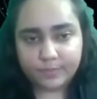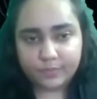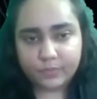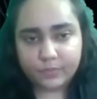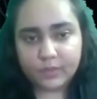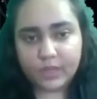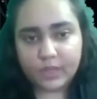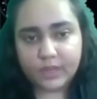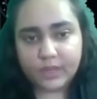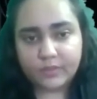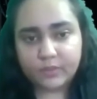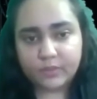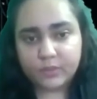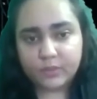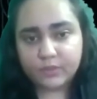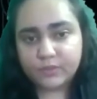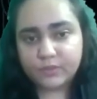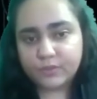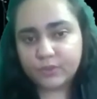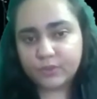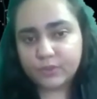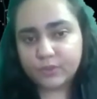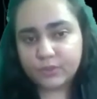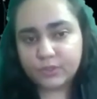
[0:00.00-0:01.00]
And those
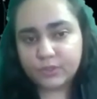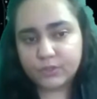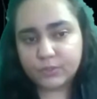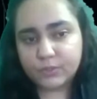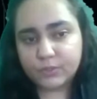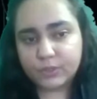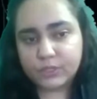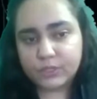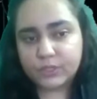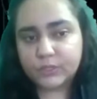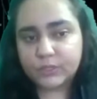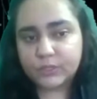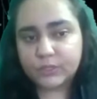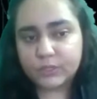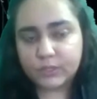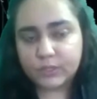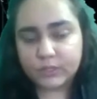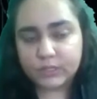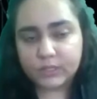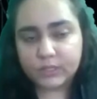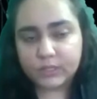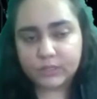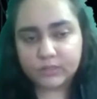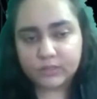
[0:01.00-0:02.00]
four situations are
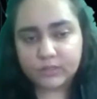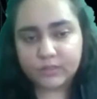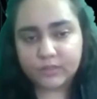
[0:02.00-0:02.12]
these.